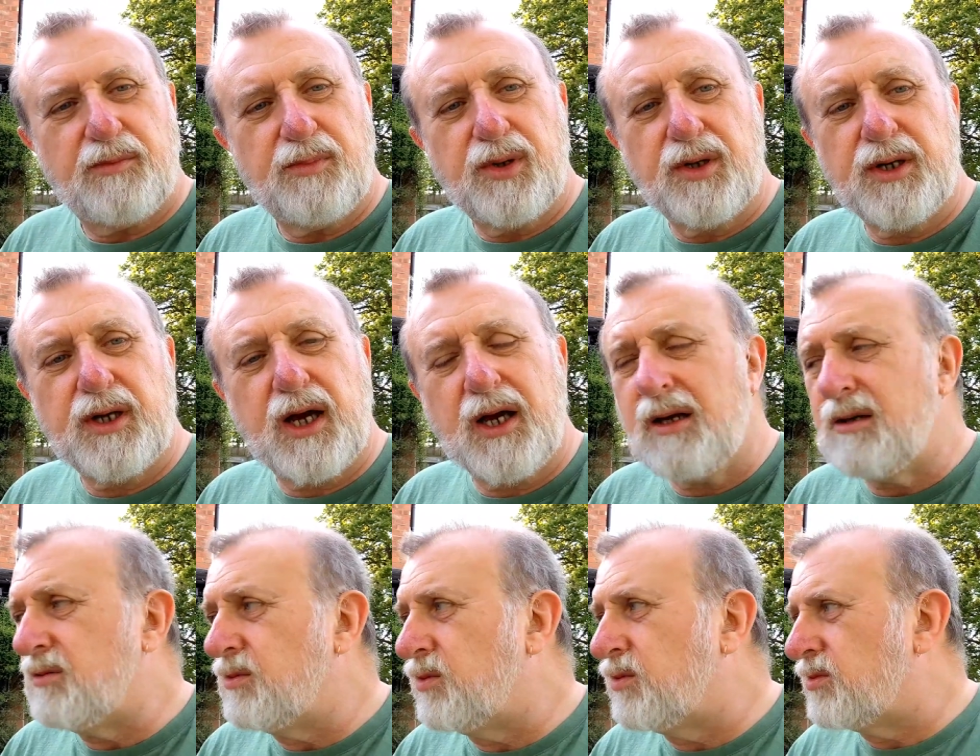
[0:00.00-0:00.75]
but
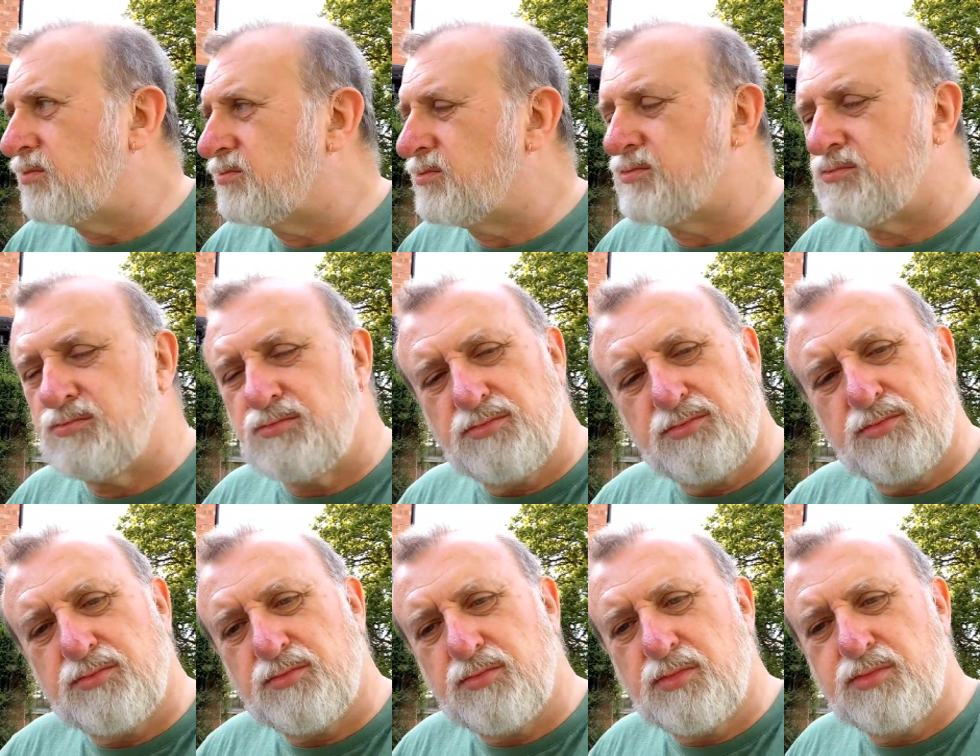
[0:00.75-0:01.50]
how,
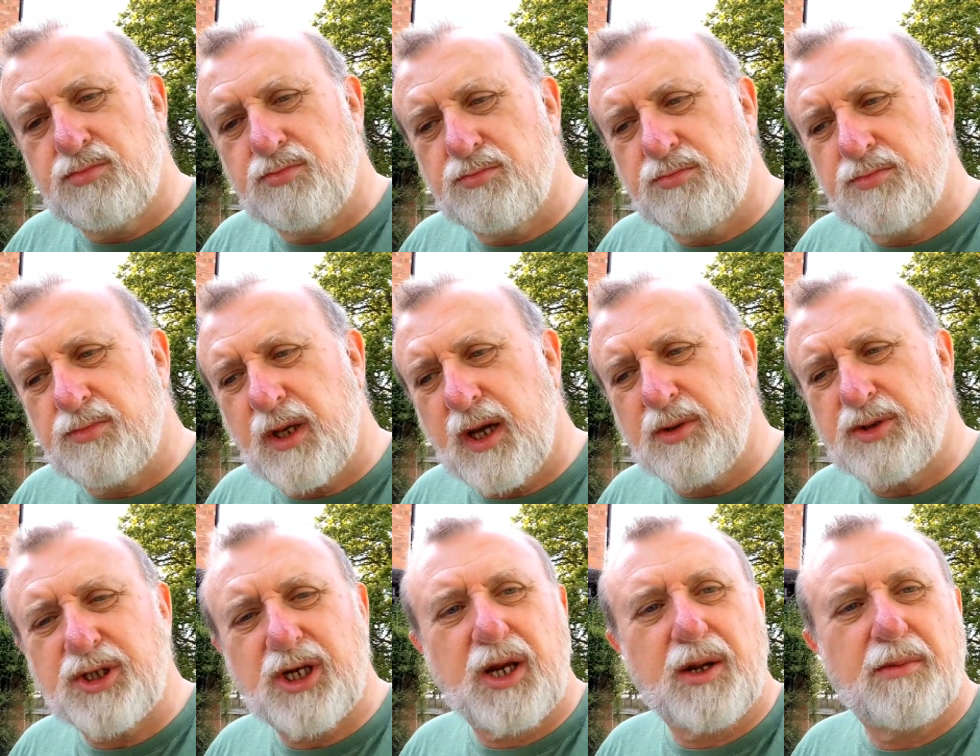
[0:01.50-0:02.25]
hmm,
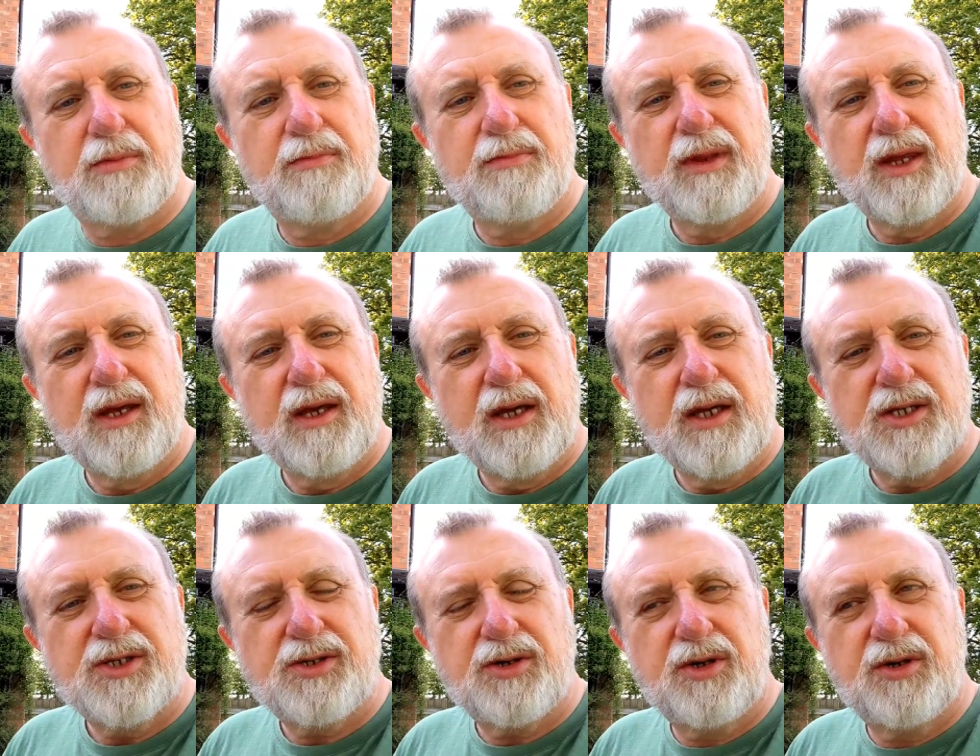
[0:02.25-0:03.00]
how shall I
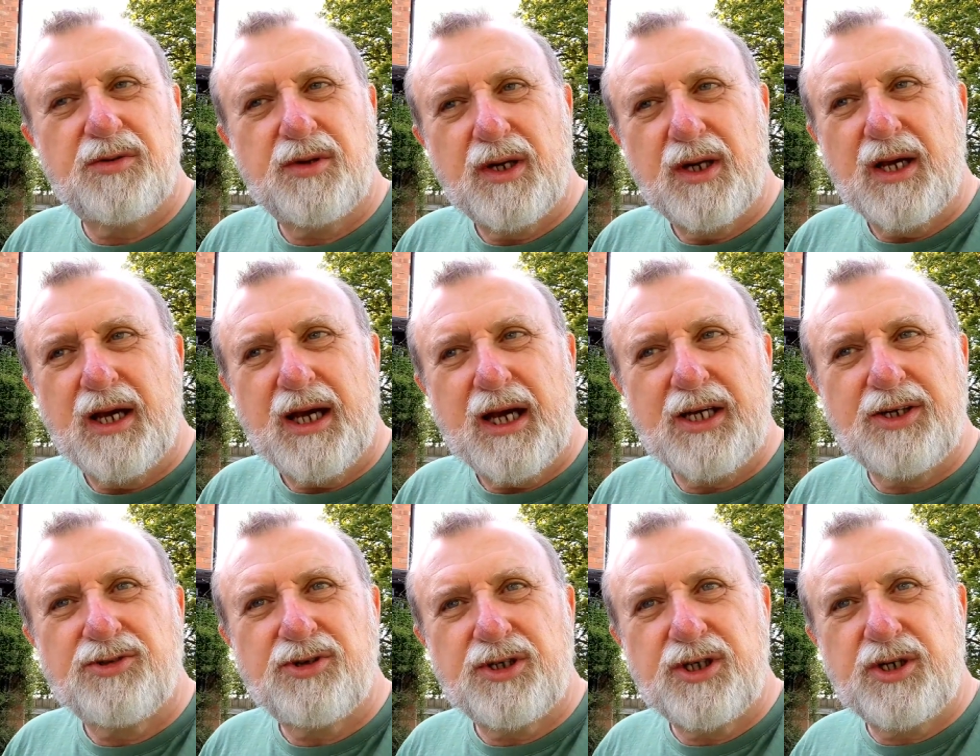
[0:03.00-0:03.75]
sort of
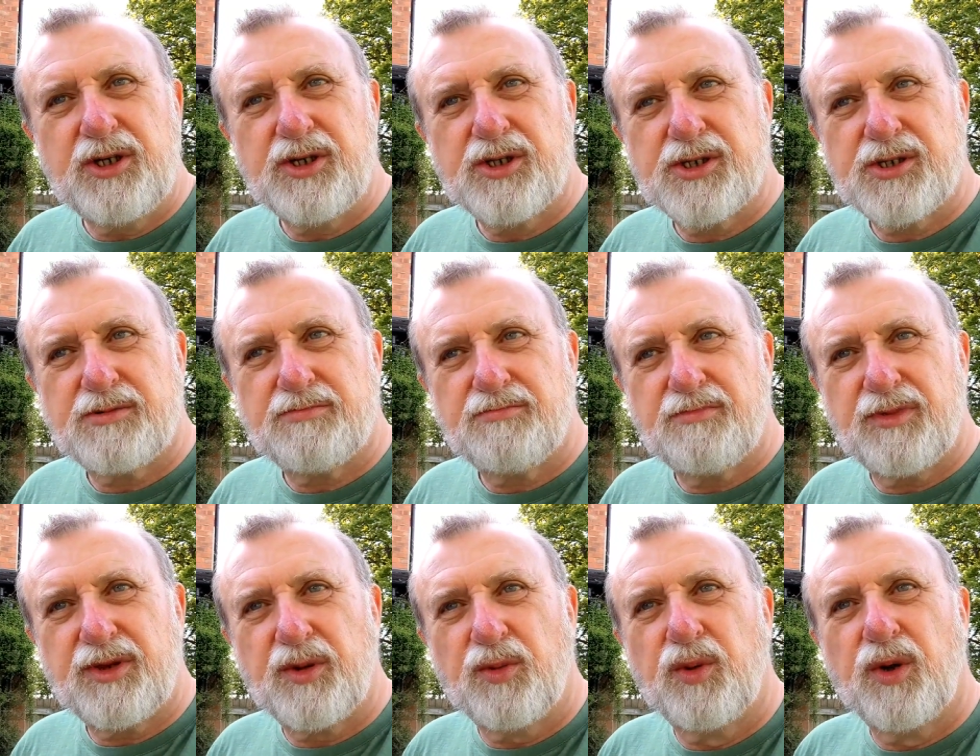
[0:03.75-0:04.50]
introduce
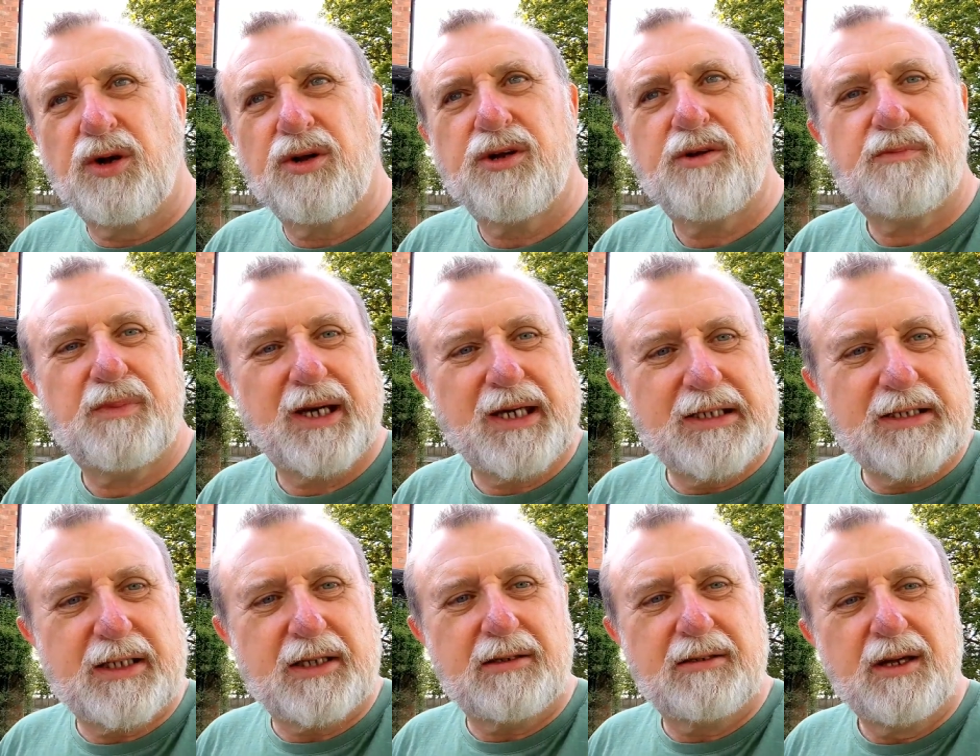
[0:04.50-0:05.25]
the world of
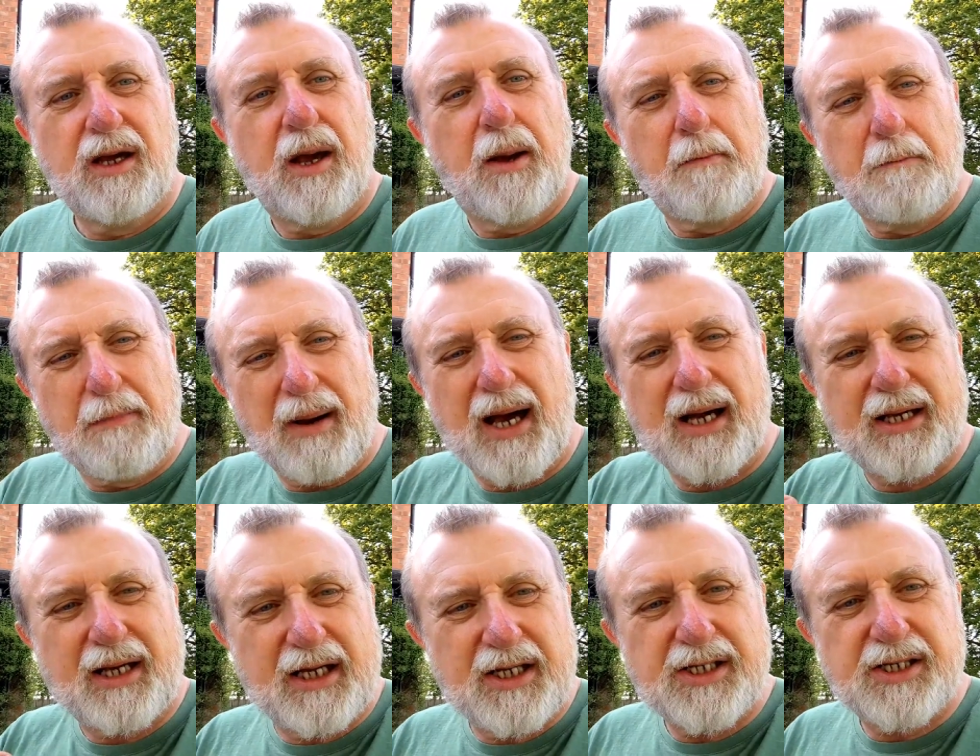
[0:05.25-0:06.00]
painting
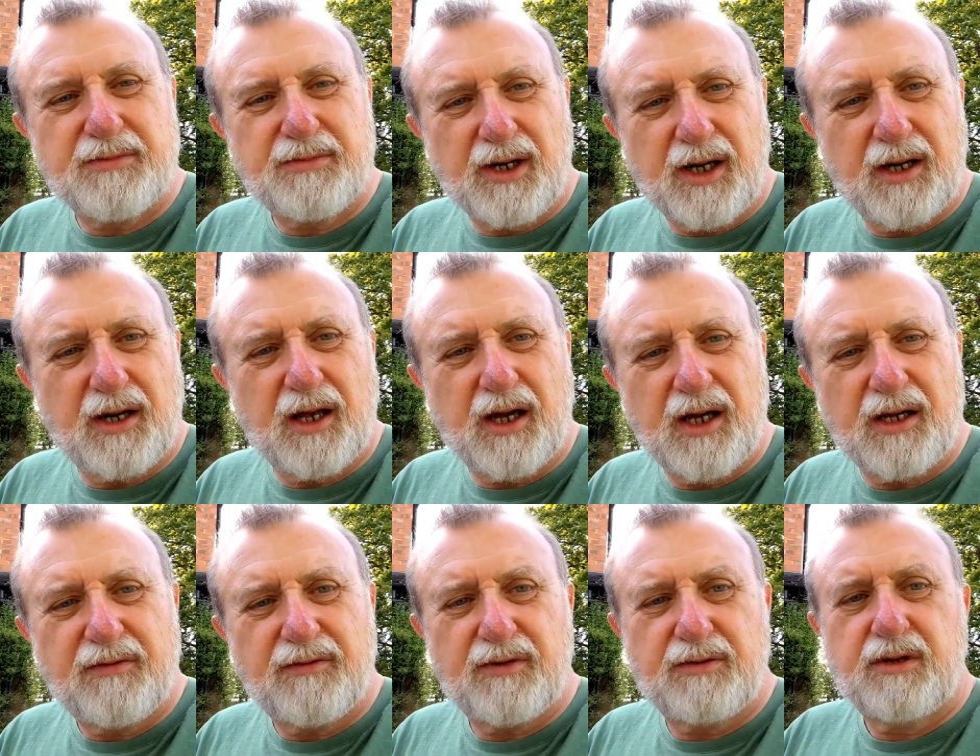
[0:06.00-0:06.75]
back into my
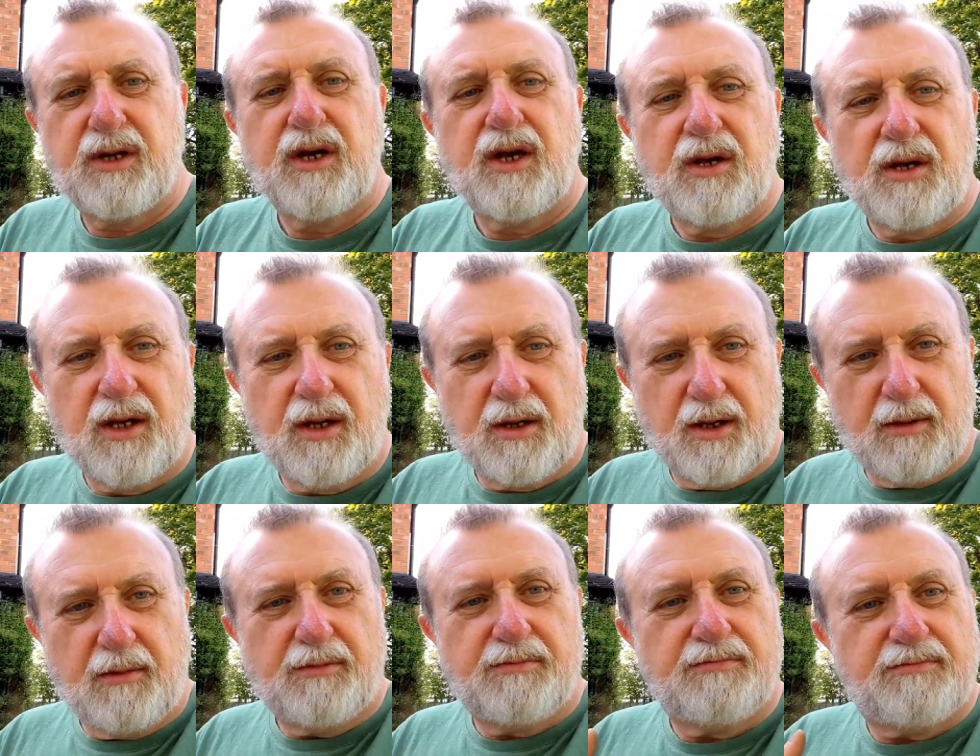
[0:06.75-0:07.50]
life and
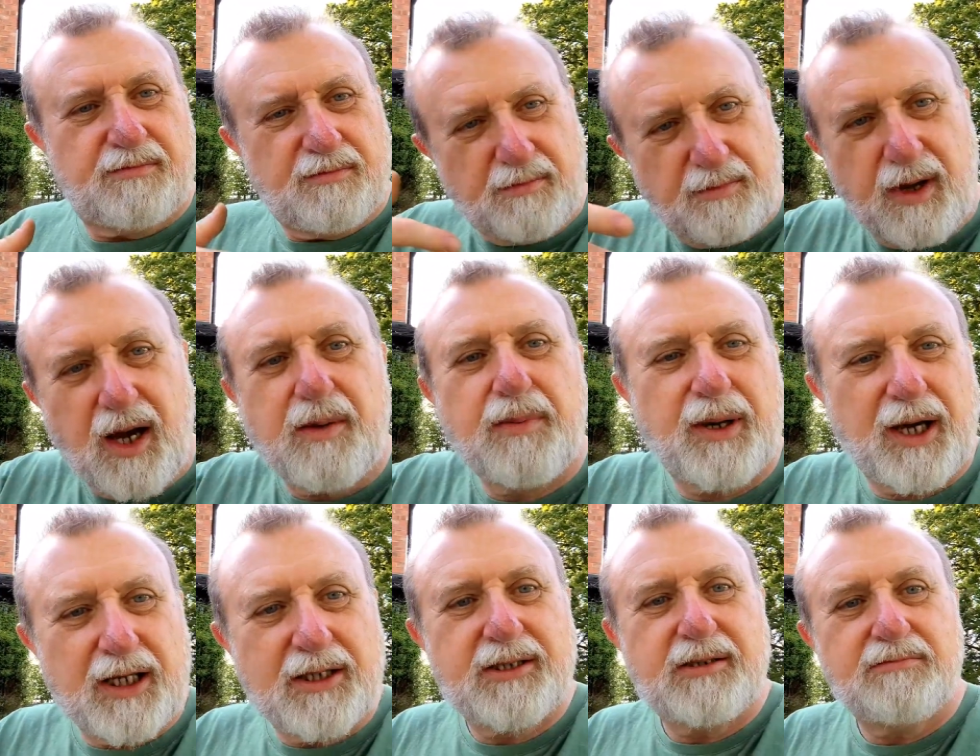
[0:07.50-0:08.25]
my
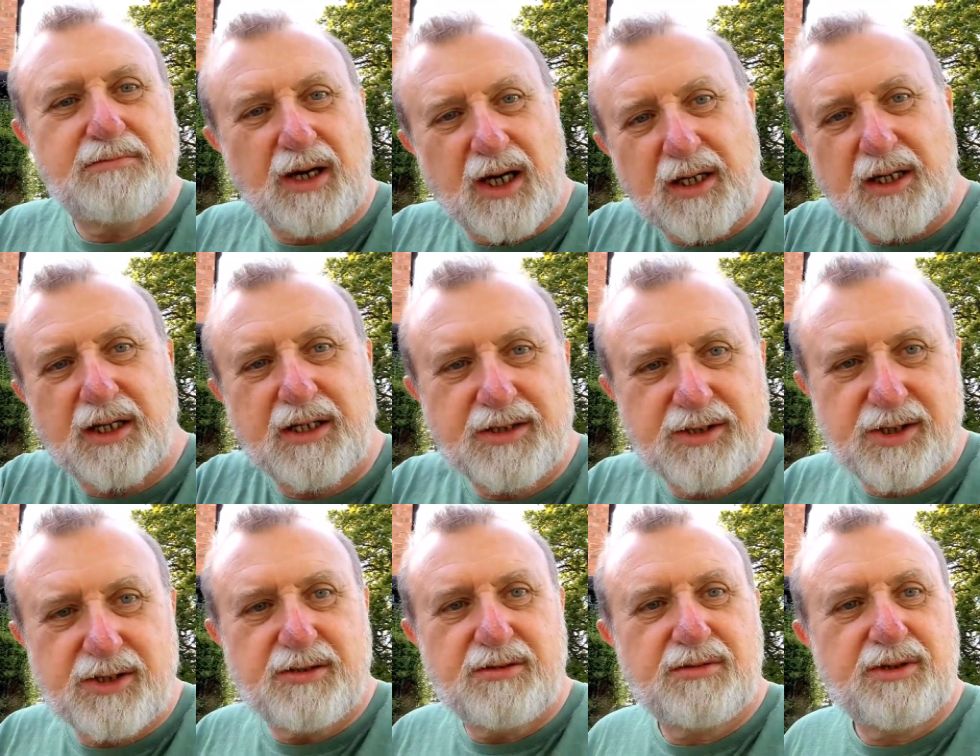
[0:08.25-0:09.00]
painting back
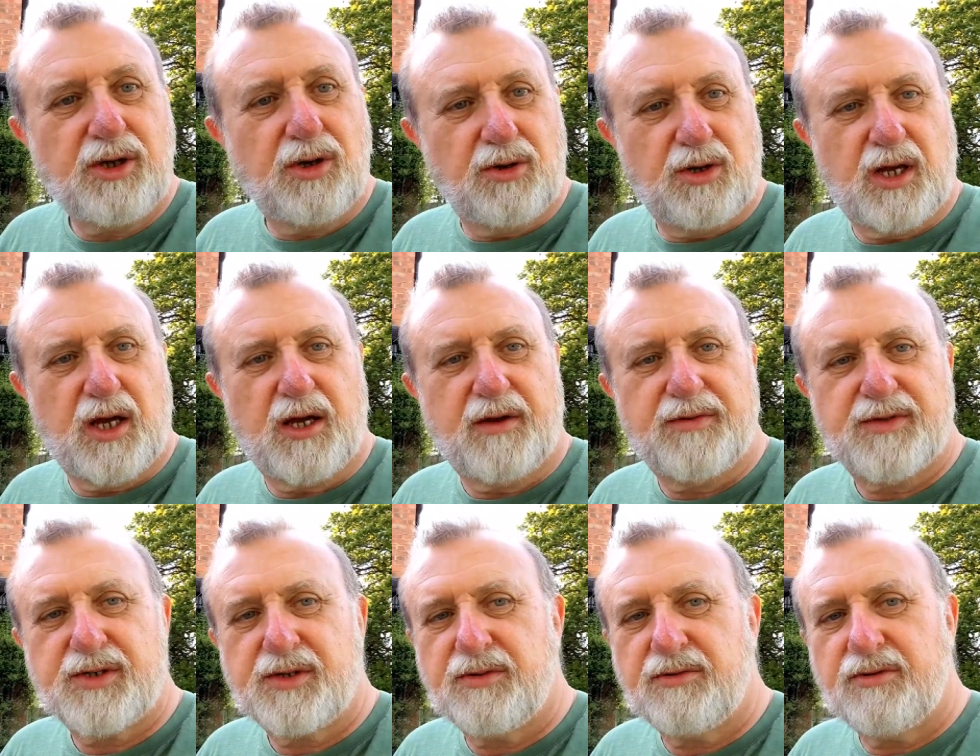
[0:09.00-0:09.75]
into your
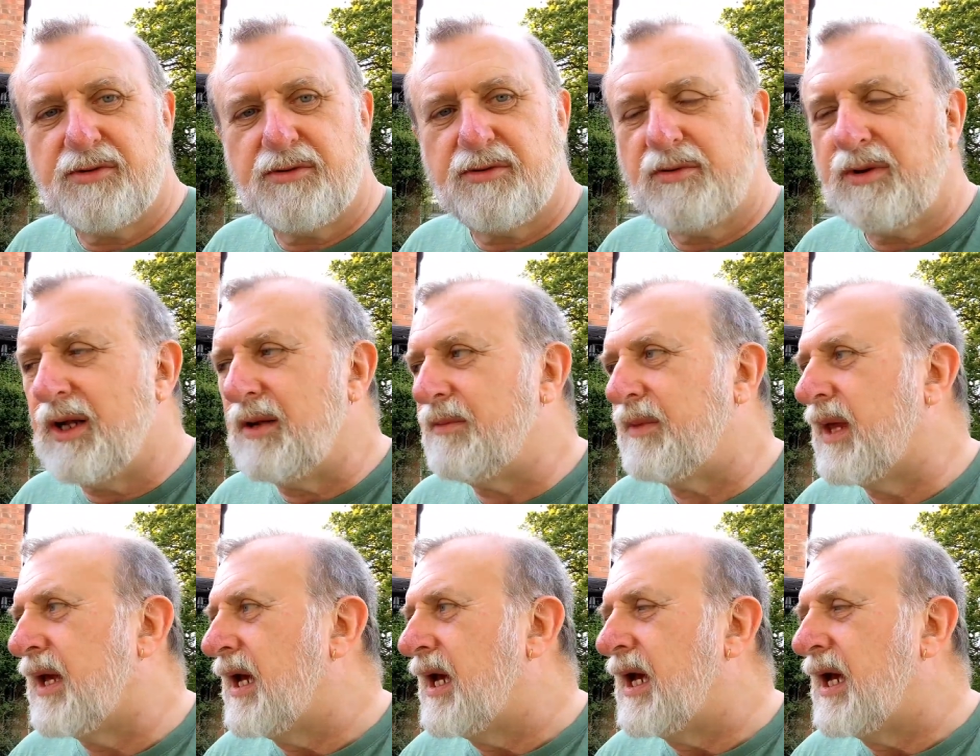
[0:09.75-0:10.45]
lives? Well,